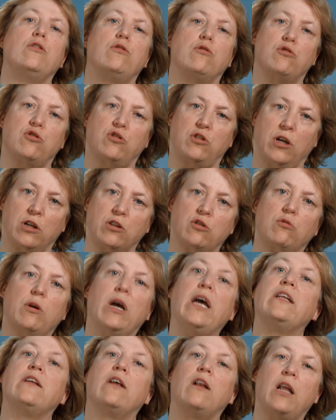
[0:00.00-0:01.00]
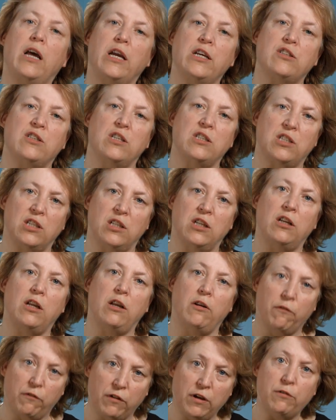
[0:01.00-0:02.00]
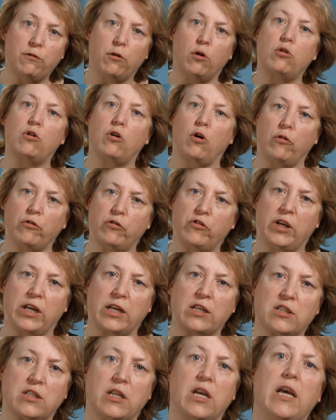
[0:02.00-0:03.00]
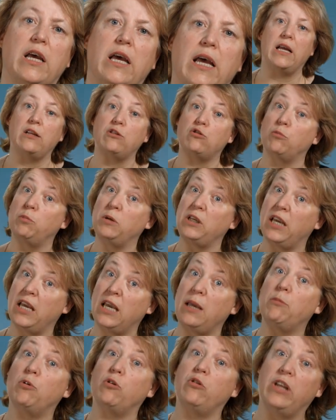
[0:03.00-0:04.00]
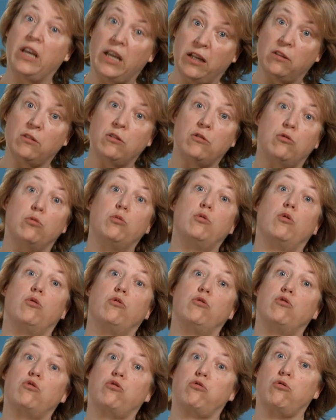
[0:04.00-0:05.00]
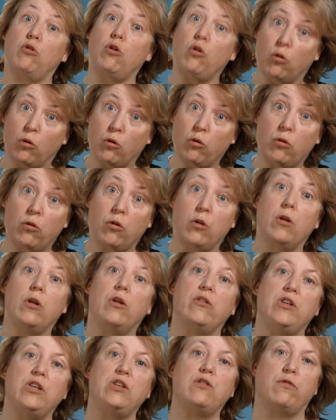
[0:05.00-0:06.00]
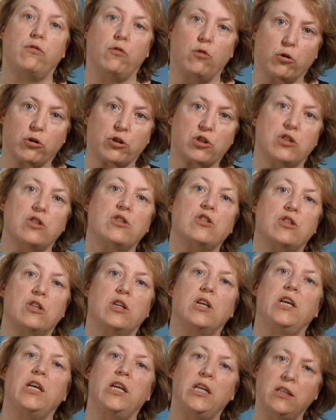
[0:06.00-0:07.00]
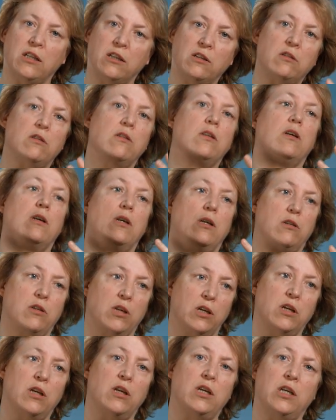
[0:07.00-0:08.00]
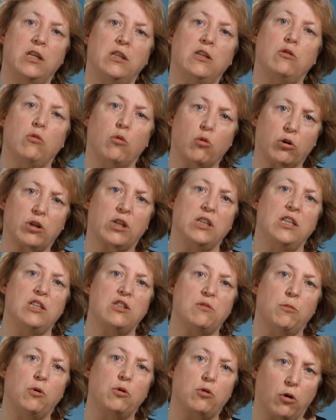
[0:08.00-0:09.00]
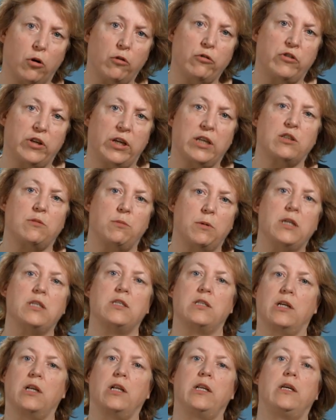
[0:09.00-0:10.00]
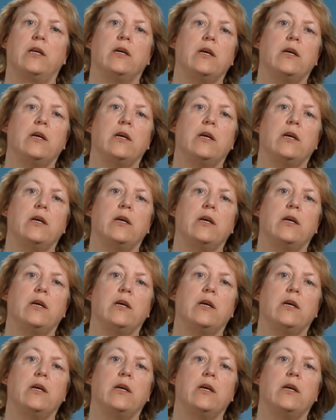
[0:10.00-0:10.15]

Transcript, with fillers: to start to analyze this in an in vivo context and to be able then to control these forces in an, uh, in an organismal context, basically.